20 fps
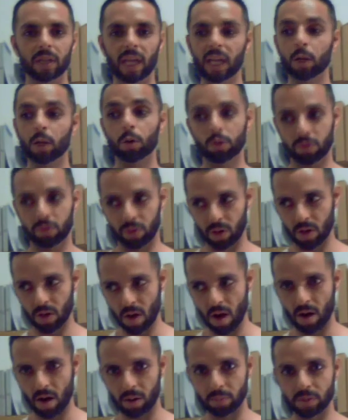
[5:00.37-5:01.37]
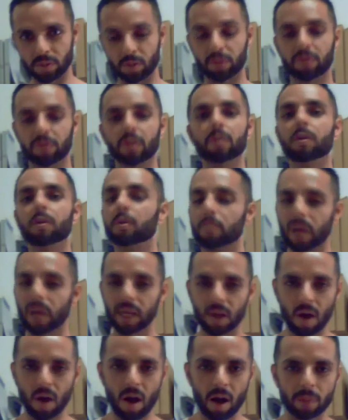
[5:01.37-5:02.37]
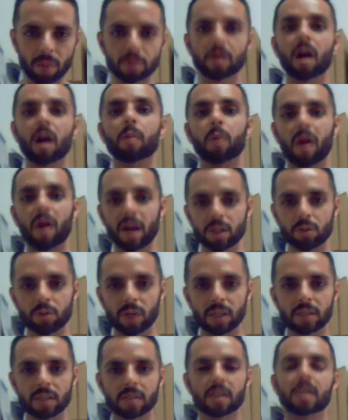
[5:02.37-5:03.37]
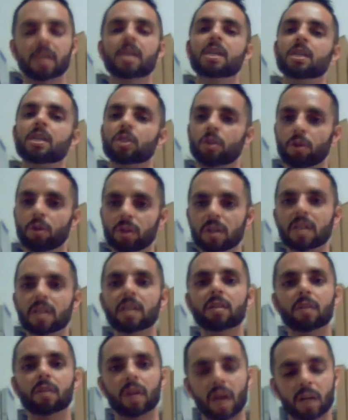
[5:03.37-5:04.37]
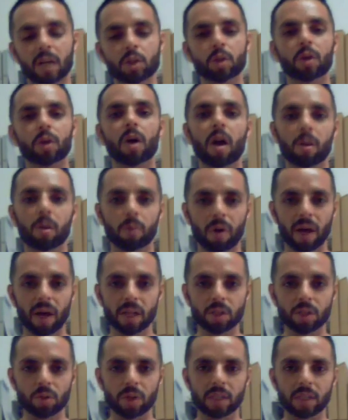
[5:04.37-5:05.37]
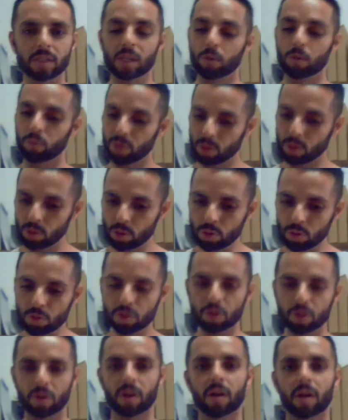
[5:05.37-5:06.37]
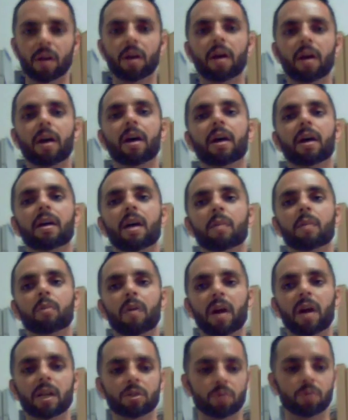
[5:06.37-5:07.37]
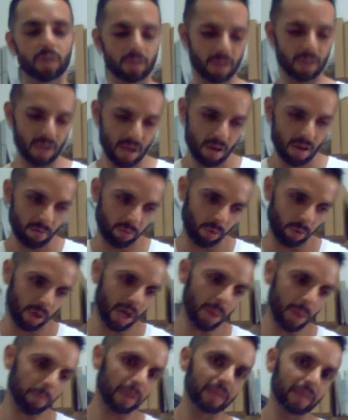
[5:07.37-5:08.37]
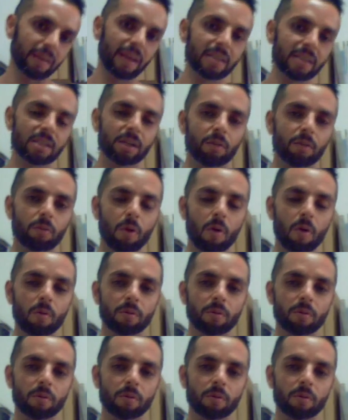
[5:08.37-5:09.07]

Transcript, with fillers: looks for carbs. So by carbs, carbohydrates. So you need to cut your carbohydrates, reduce your carbohydrates for a couple of days in a row.